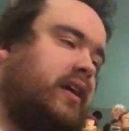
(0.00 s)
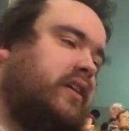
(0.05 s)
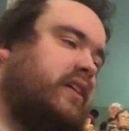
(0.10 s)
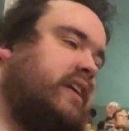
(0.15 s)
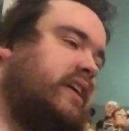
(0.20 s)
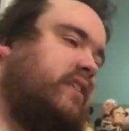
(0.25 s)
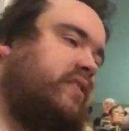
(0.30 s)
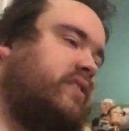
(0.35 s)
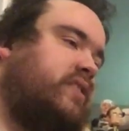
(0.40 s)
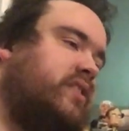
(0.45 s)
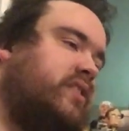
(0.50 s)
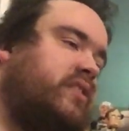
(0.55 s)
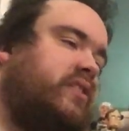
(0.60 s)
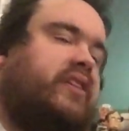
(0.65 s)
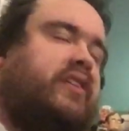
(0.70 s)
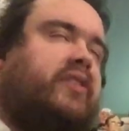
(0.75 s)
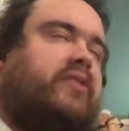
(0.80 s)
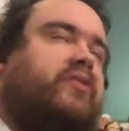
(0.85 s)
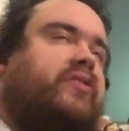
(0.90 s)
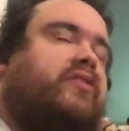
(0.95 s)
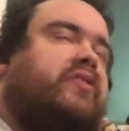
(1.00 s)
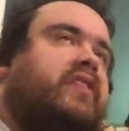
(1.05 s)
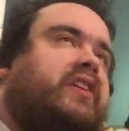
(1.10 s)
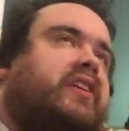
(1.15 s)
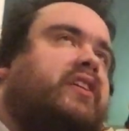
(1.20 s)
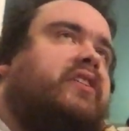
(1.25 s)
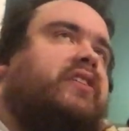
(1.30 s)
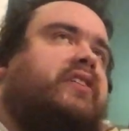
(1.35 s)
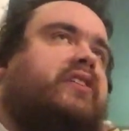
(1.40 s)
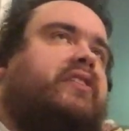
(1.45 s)
He clearly knows
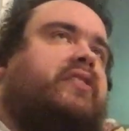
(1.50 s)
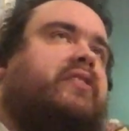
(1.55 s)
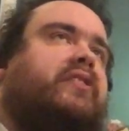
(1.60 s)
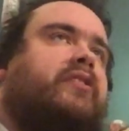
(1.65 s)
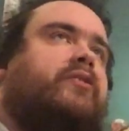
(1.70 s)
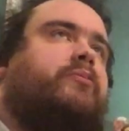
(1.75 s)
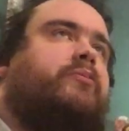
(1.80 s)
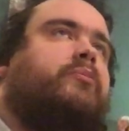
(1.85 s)
theater, he clearly knows